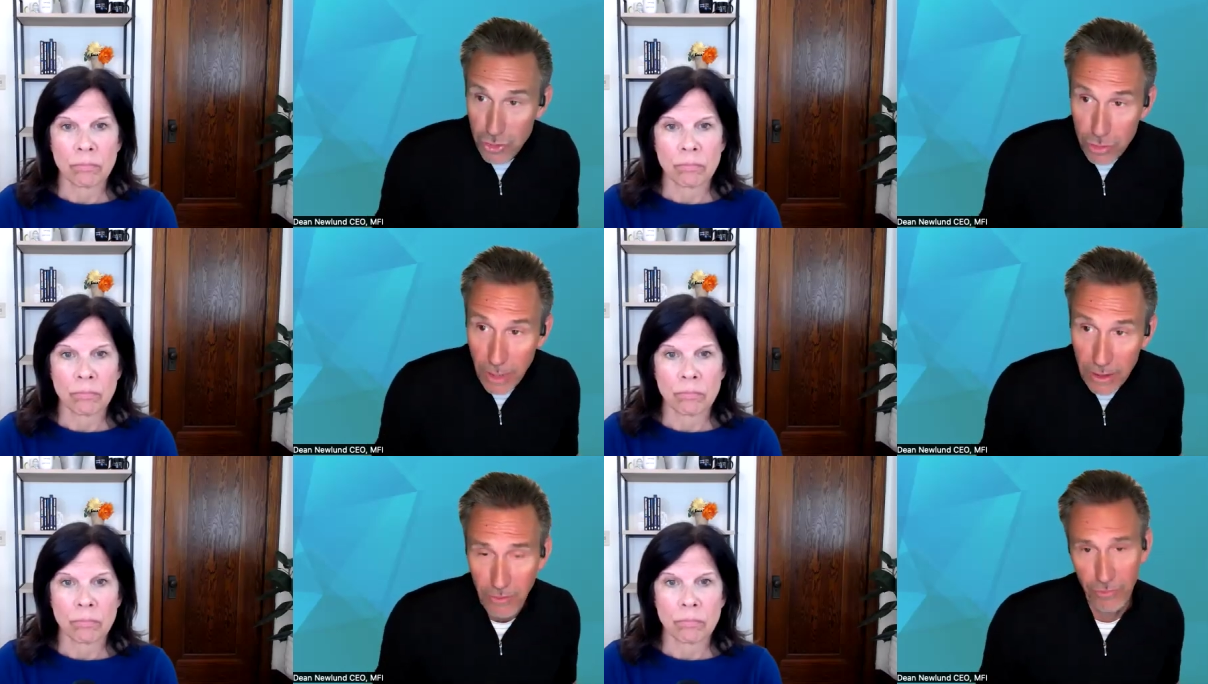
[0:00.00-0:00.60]

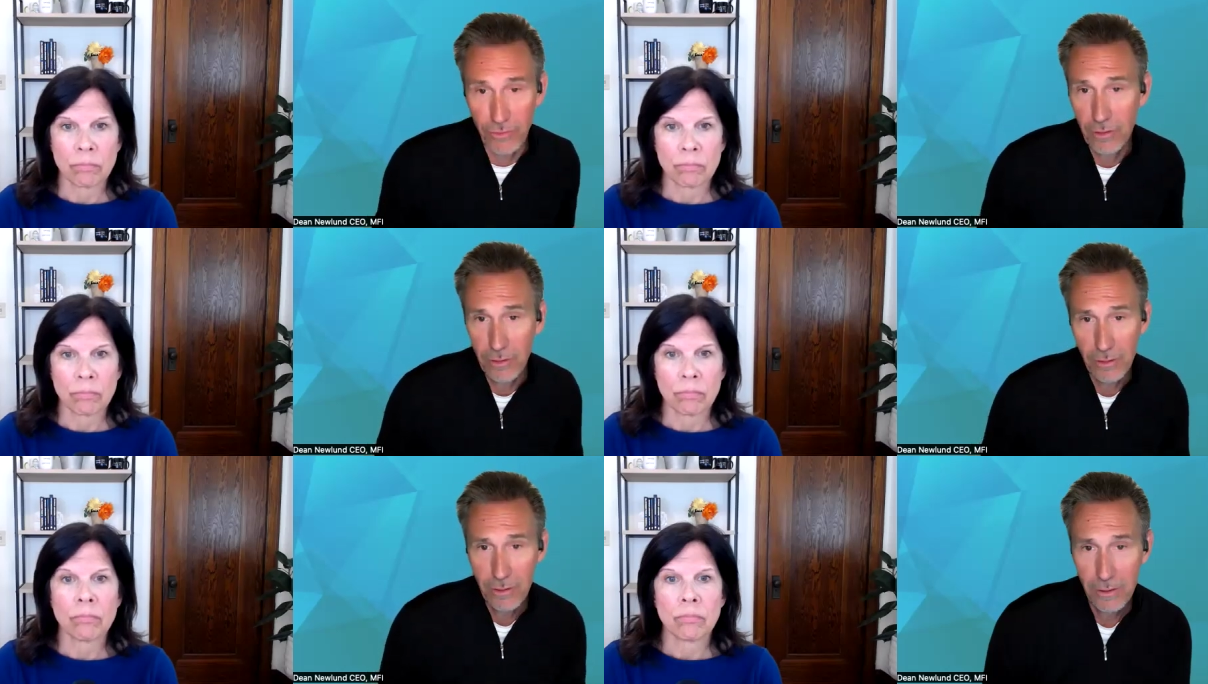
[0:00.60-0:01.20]
Speaker 1: tremendous.
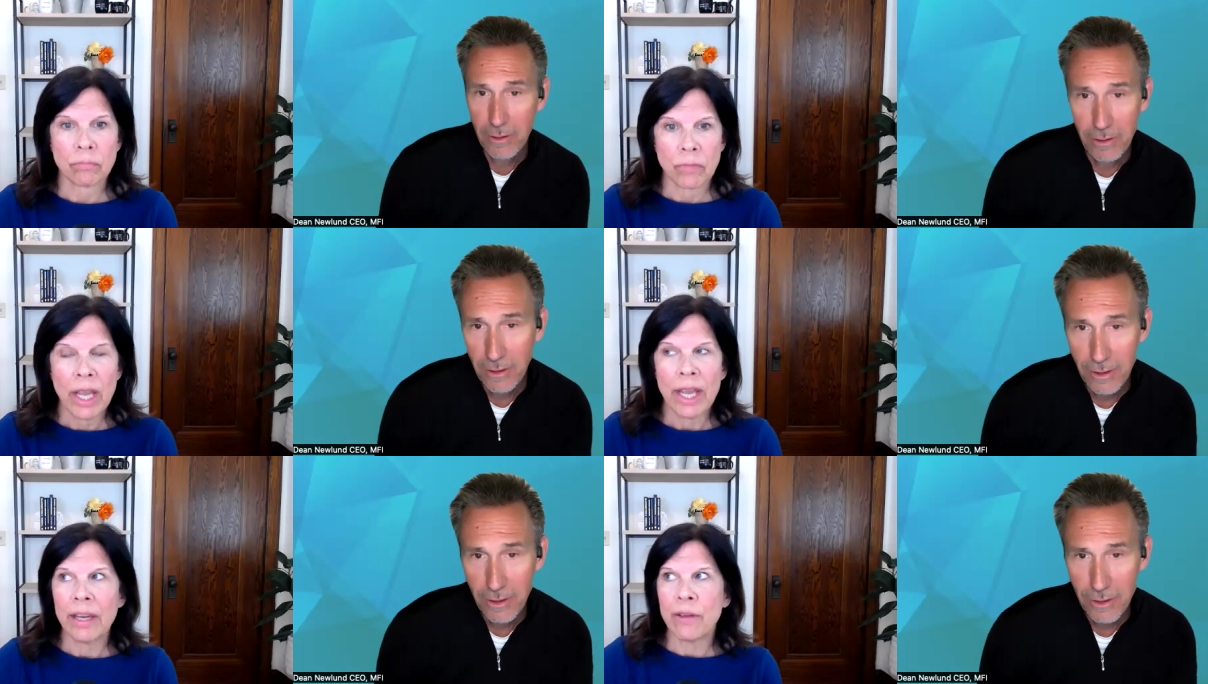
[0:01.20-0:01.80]

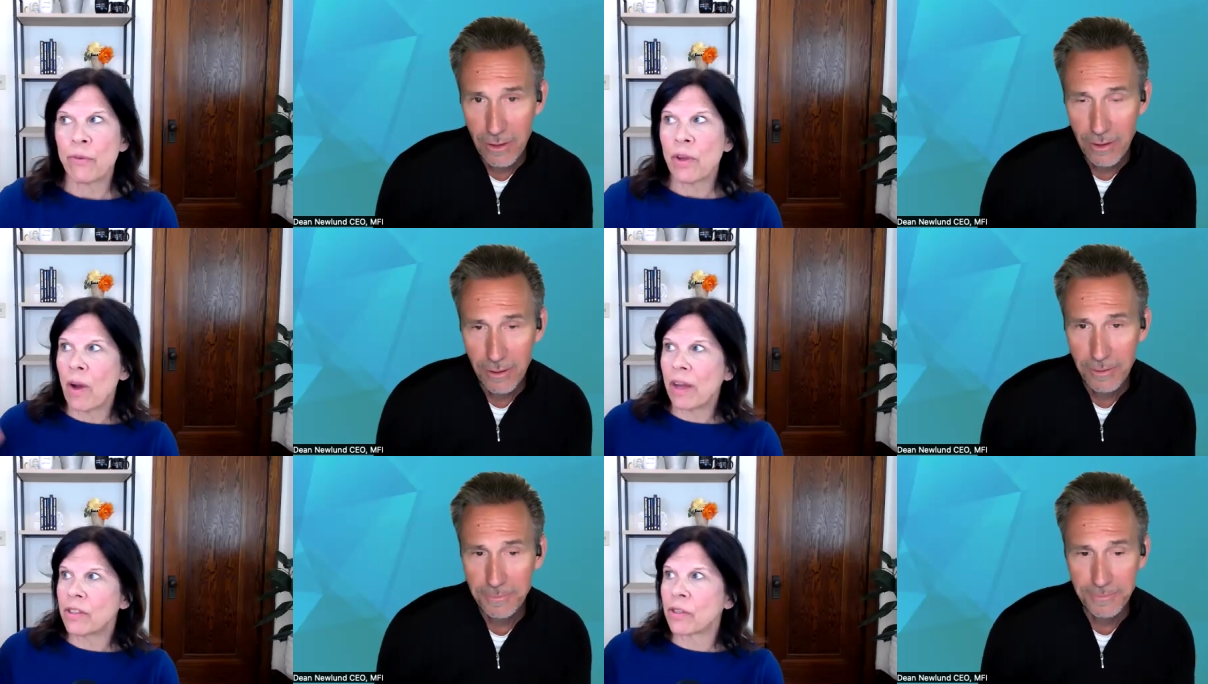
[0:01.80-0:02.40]
Speaker 2: And if we
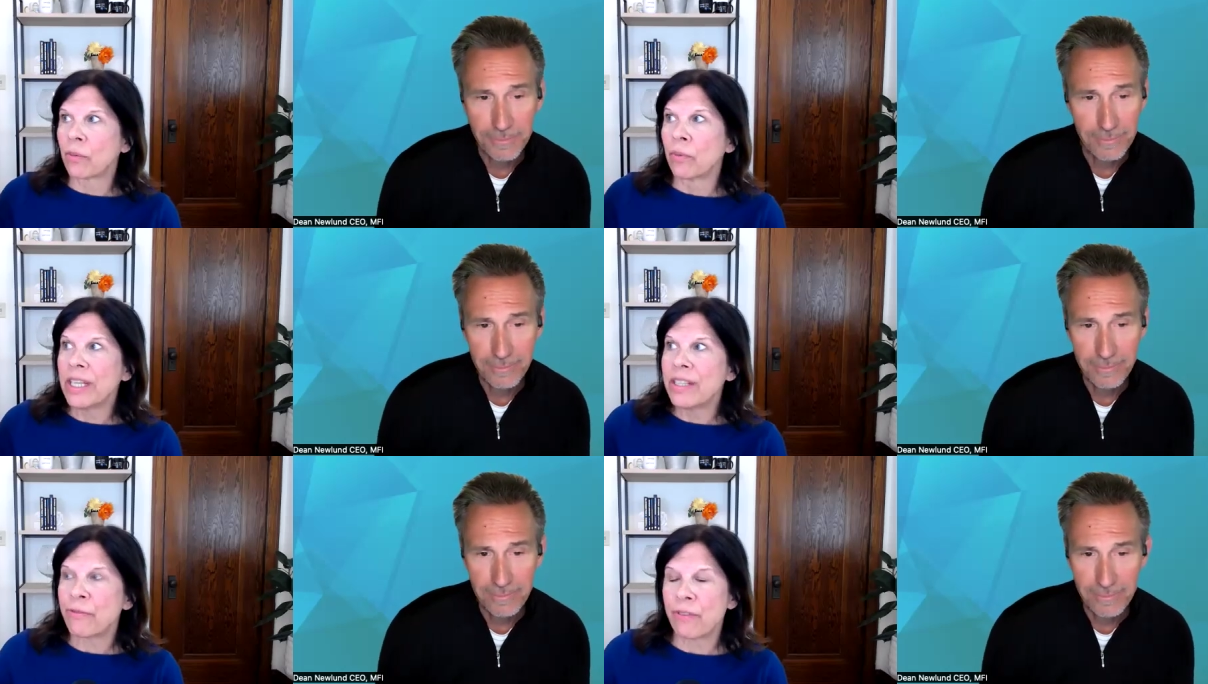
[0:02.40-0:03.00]
wanted to
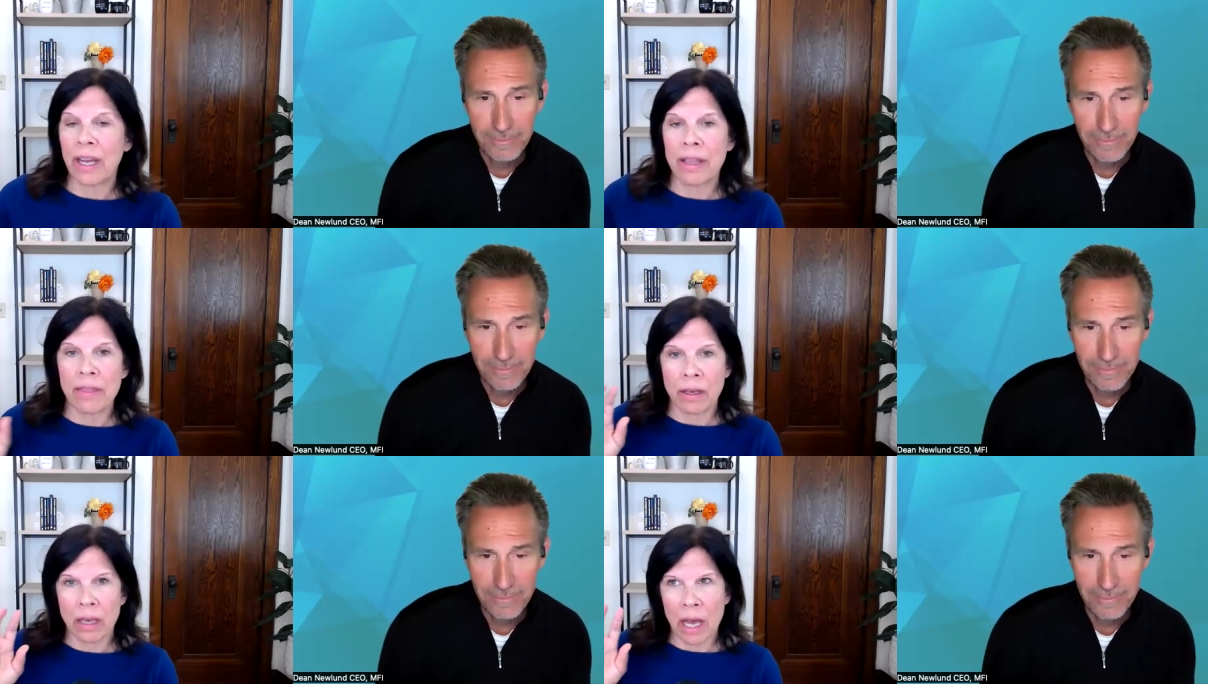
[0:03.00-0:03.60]
redefine
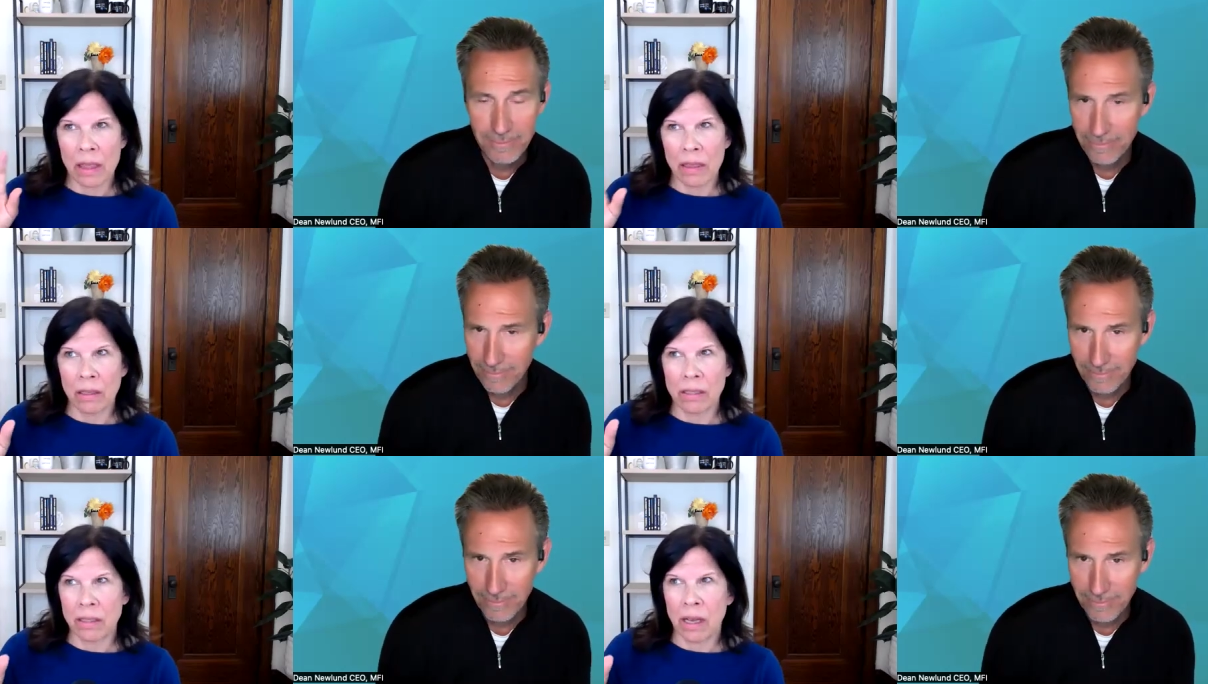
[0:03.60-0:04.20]

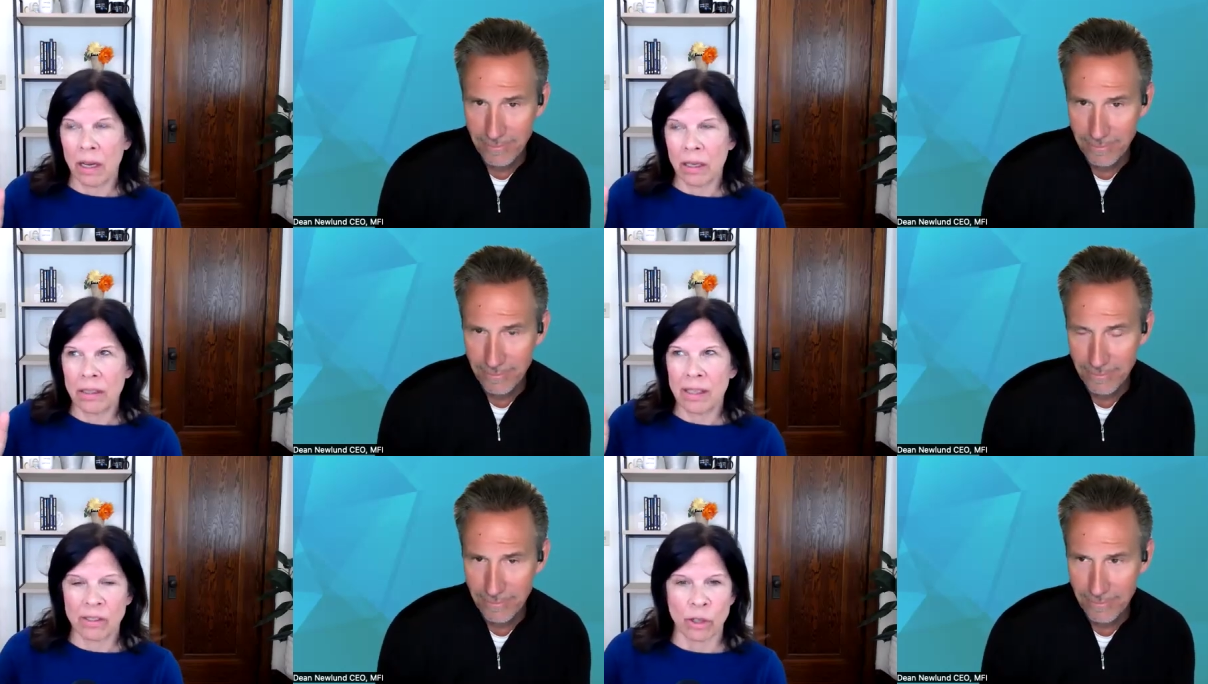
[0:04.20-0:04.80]
the
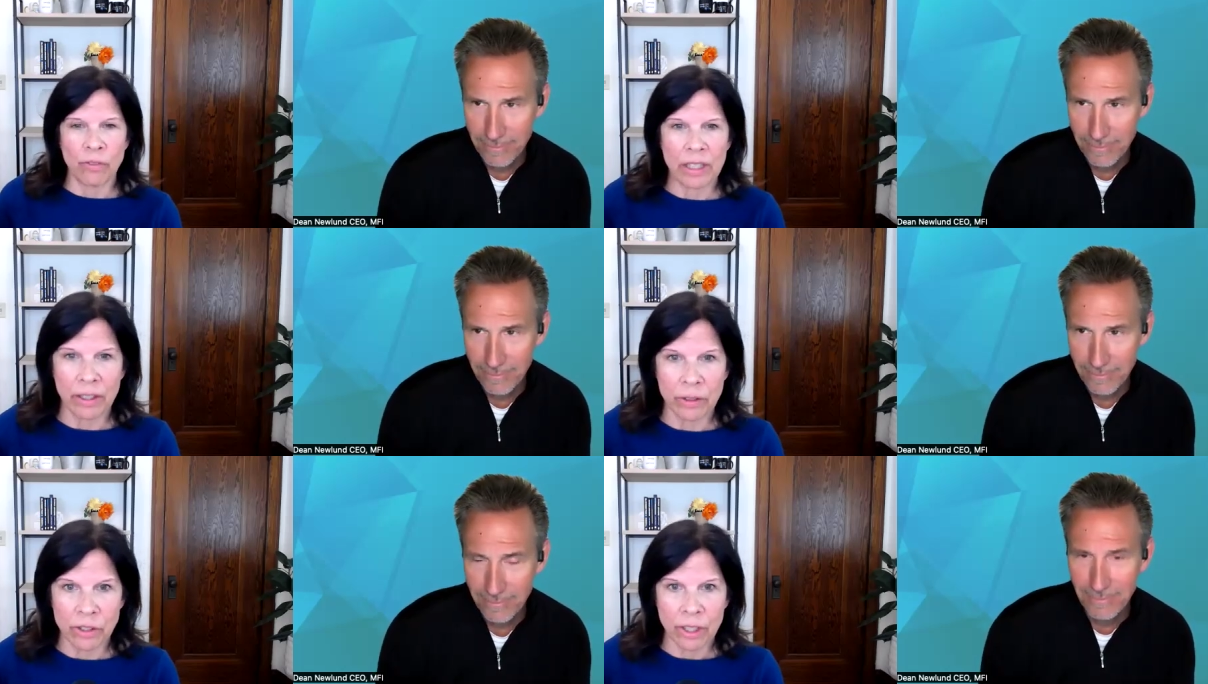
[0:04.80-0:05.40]
servant
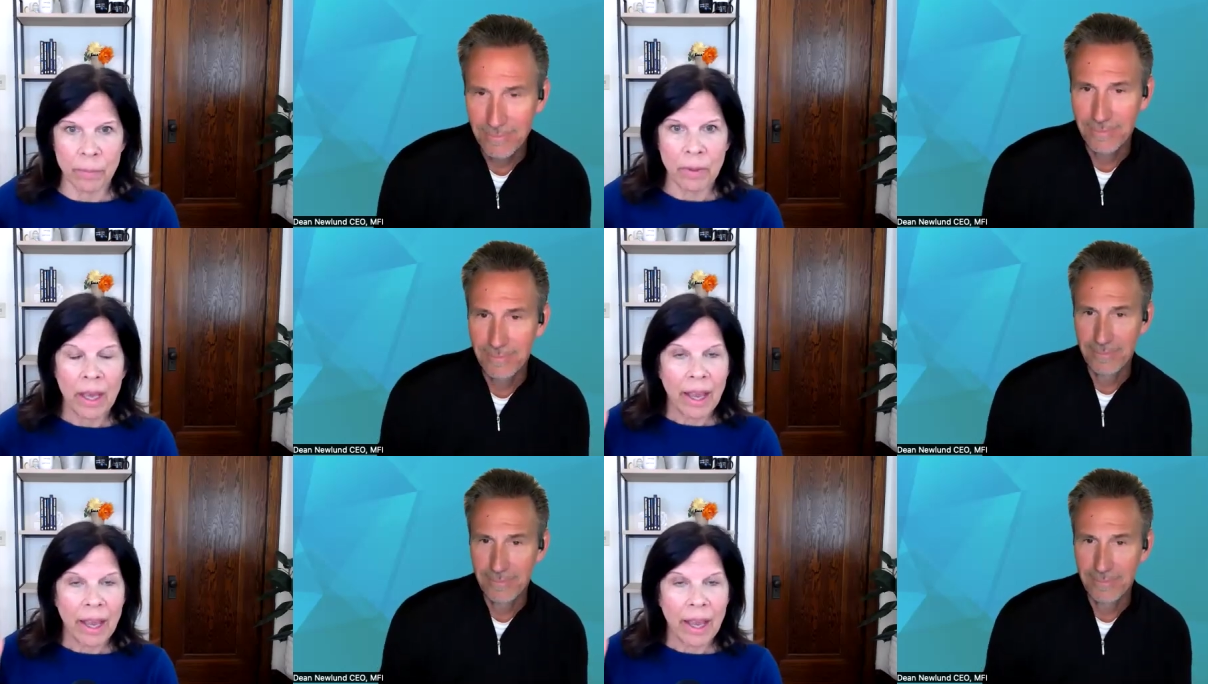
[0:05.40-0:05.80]
leadership,